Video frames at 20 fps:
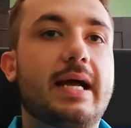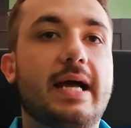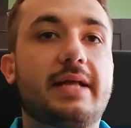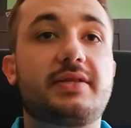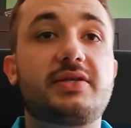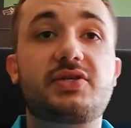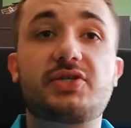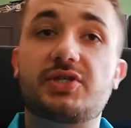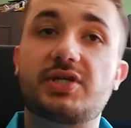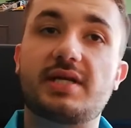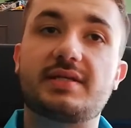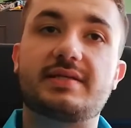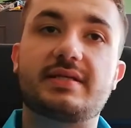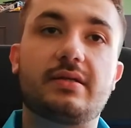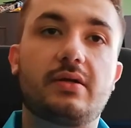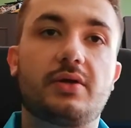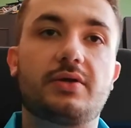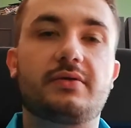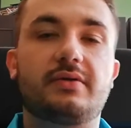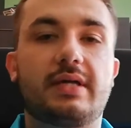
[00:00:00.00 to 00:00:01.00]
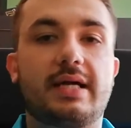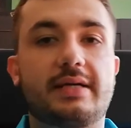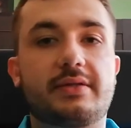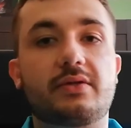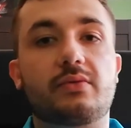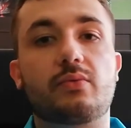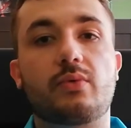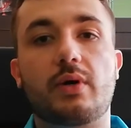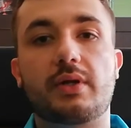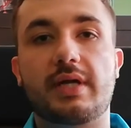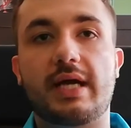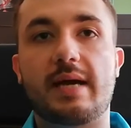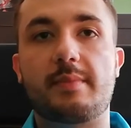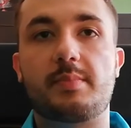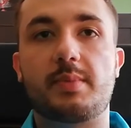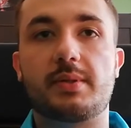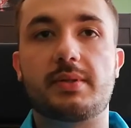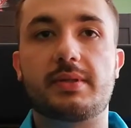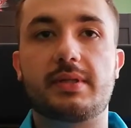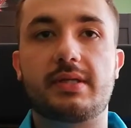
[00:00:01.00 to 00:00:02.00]
And this sheds a lot of light on what
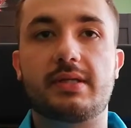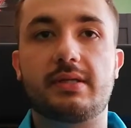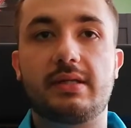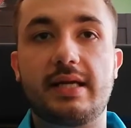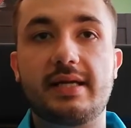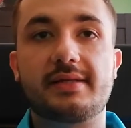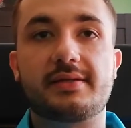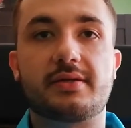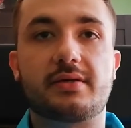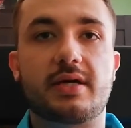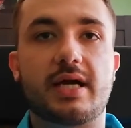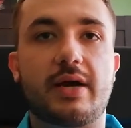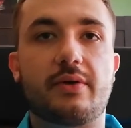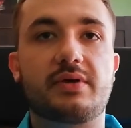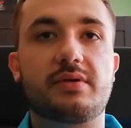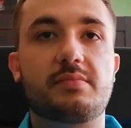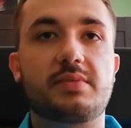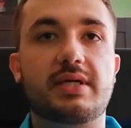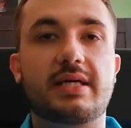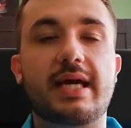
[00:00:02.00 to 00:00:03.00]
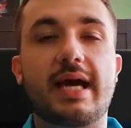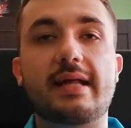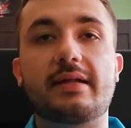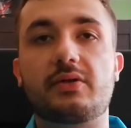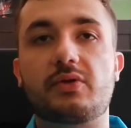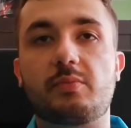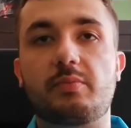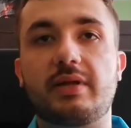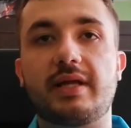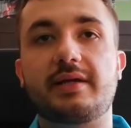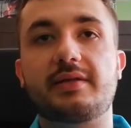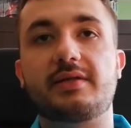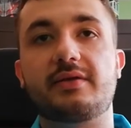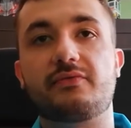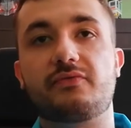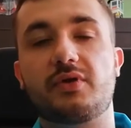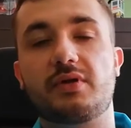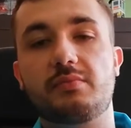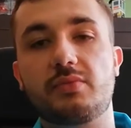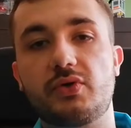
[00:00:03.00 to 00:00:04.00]
happened later, how he began to play
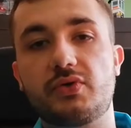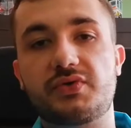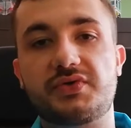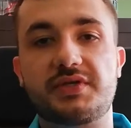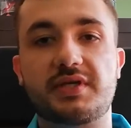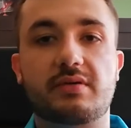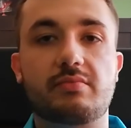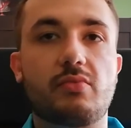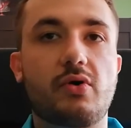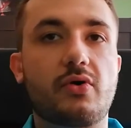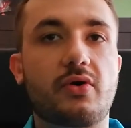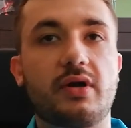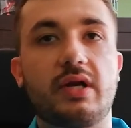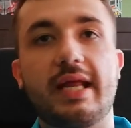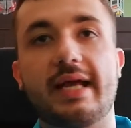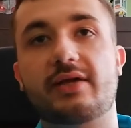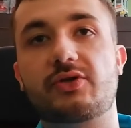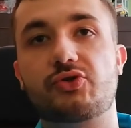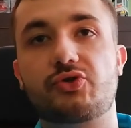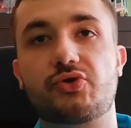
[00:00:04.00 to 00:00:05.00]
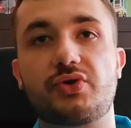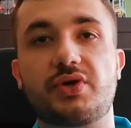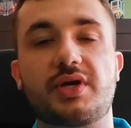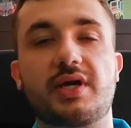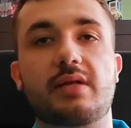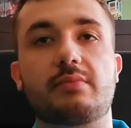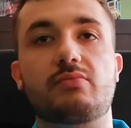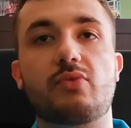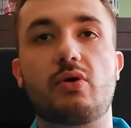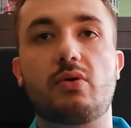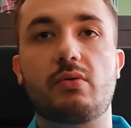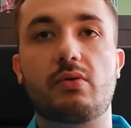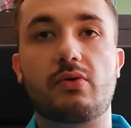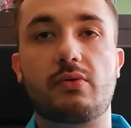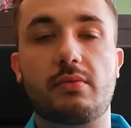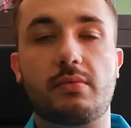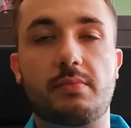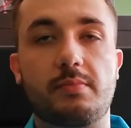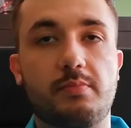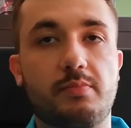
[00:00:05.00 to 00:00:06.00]
different music, more electric and
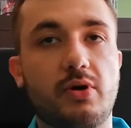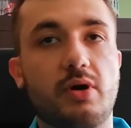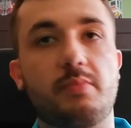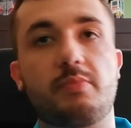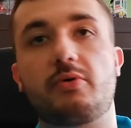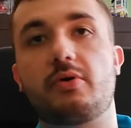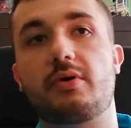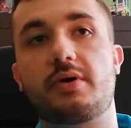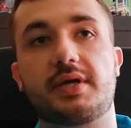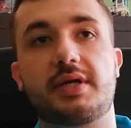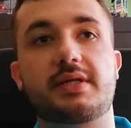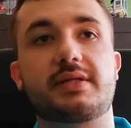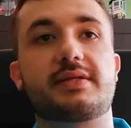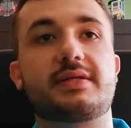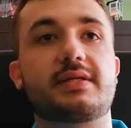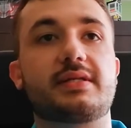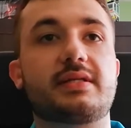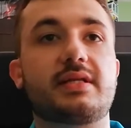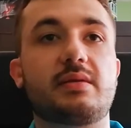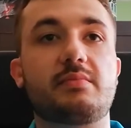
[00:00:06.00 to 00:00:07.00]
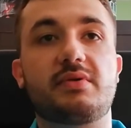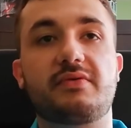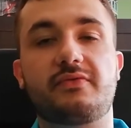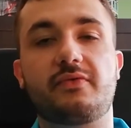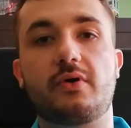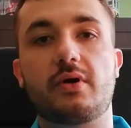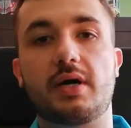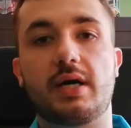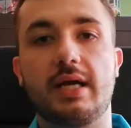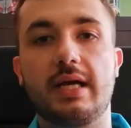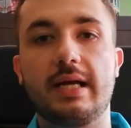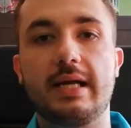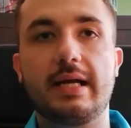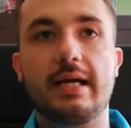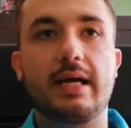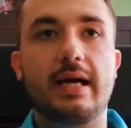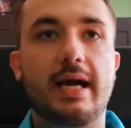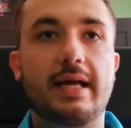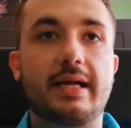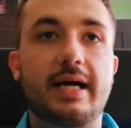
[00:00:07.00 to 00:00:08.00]
more pop-oriented than before,
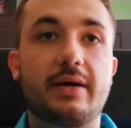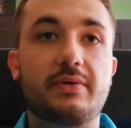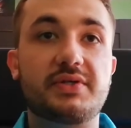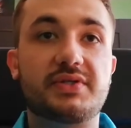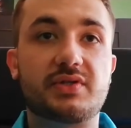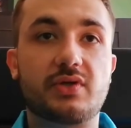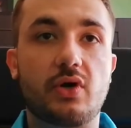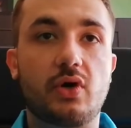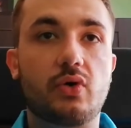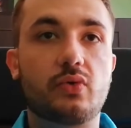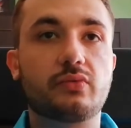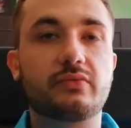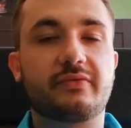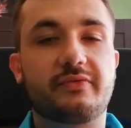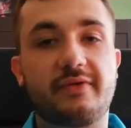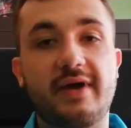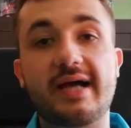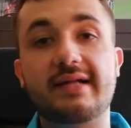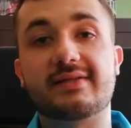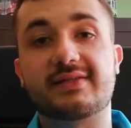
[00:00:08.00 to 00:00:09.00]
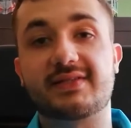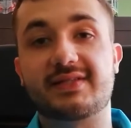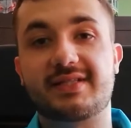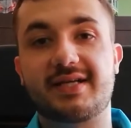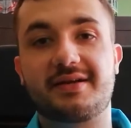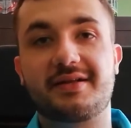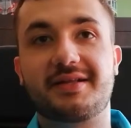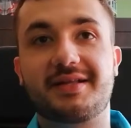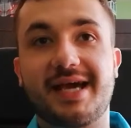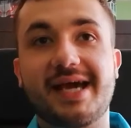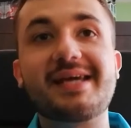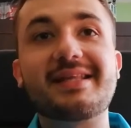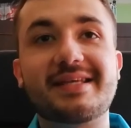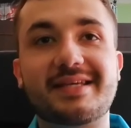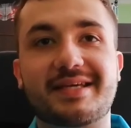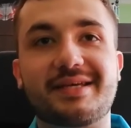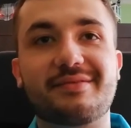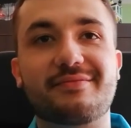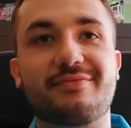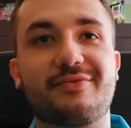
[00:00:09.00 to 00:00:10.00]
and how his own fans started
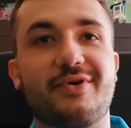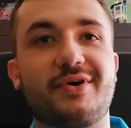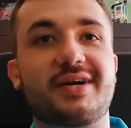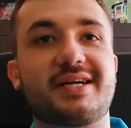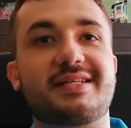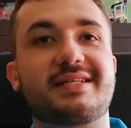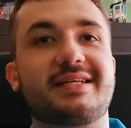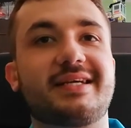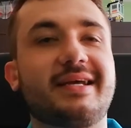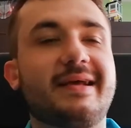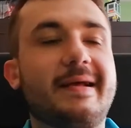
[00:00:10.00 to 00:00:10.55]
hating him for it.